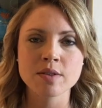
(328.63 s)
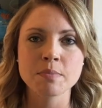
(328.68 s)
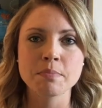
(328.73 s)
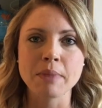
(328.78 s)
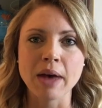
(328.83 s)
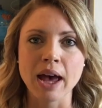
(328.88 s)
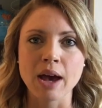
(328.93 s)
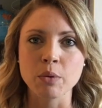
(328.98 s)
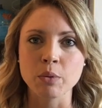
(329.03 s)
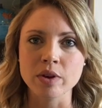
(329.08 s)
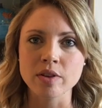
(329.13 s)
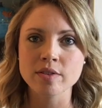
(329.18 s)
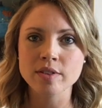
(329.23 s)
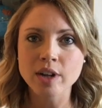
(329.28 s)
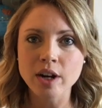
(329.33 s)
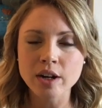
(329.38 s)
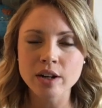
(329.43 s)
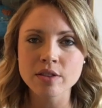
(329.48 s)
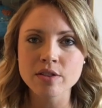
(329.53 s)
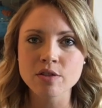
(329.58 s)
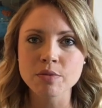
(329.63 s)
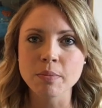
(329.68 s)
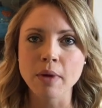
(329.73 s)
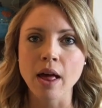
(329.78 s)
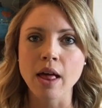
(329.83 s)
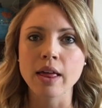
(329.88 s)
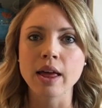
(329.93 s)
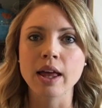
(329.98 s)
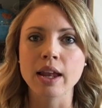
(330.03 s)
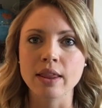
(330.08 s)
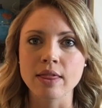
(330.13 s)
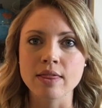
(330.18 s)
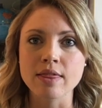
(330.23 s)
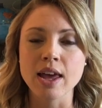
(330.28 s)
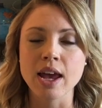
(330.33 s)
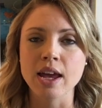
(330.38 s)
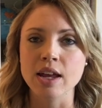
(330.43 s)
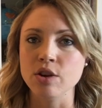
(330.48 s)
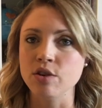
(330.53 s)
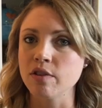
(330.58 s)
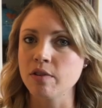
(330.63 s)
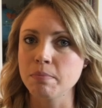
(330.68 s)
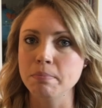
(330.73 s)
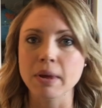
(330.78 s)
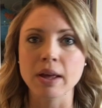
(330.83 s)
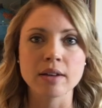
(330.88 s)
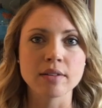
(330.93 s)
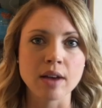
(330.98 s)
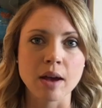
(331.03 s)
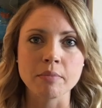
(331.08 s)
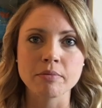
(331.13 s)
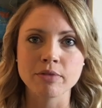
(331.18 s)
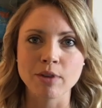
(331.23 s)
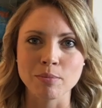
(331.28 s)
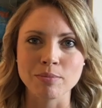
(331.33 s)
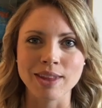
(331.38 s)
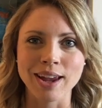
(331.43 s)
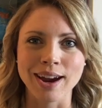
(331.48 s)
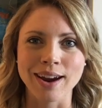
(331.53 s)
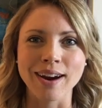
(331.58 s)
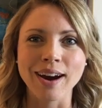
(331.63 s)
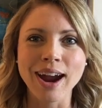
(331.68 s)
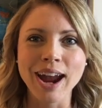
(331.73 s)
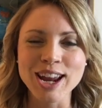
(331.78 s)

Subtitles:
But we started small and then just built up from there.